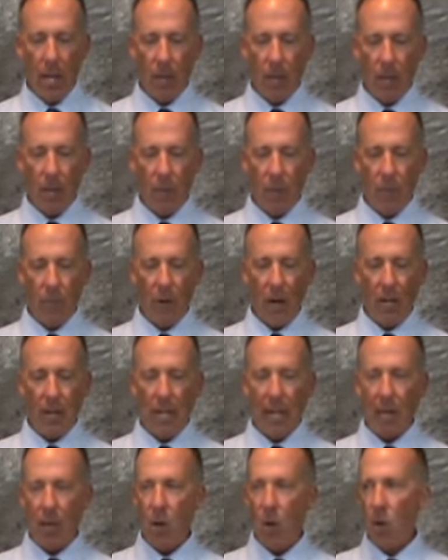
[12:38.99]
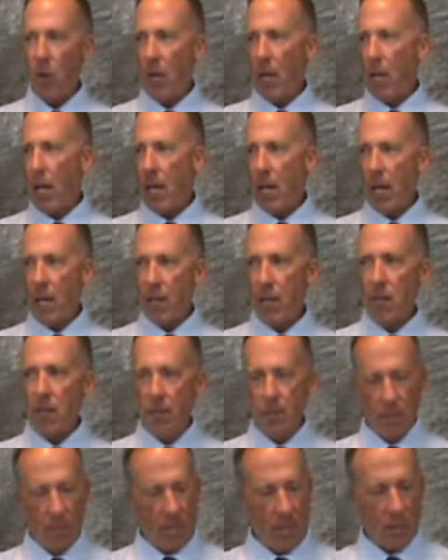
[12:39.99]
and you go find that coda,
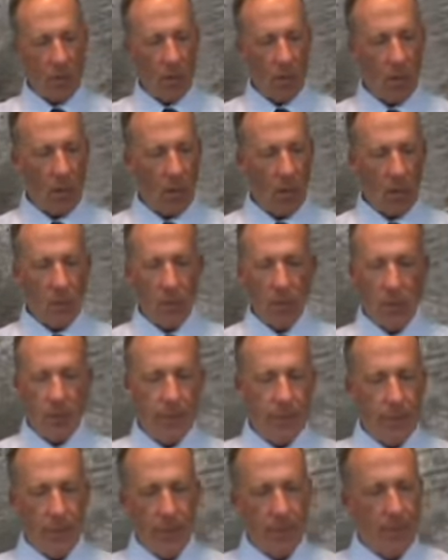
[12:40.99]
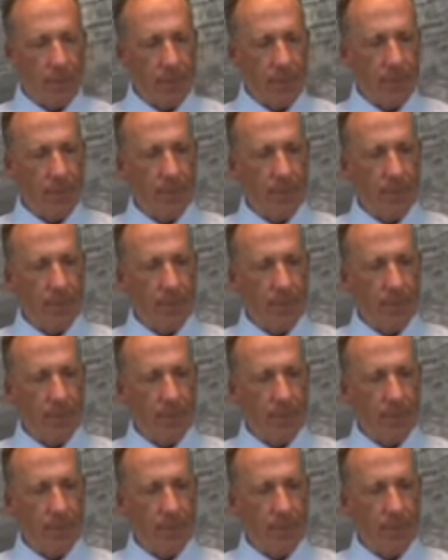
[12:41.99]
and that's where you go to. So